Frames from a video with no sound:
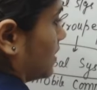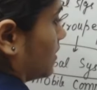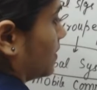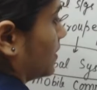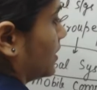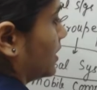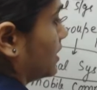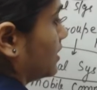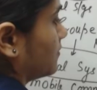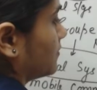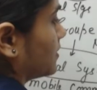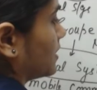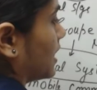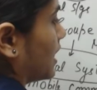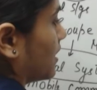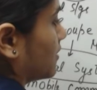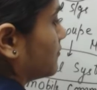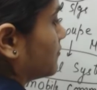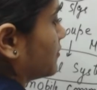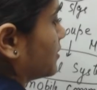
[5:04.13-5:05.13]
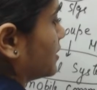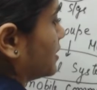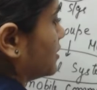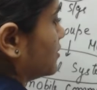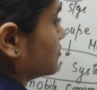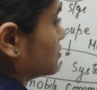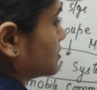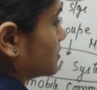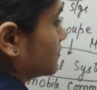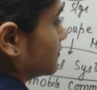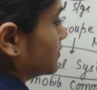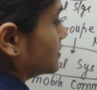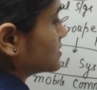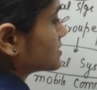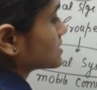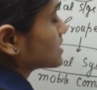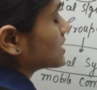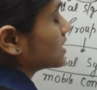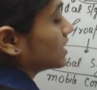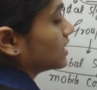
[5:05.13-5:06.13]
Now here we have radio
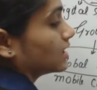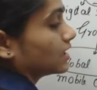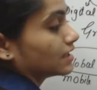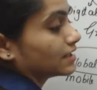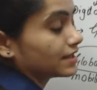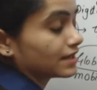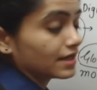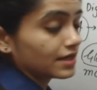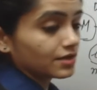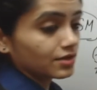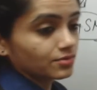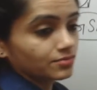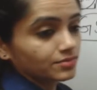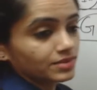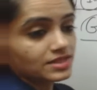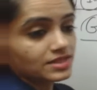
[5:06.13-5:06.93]
service. Radio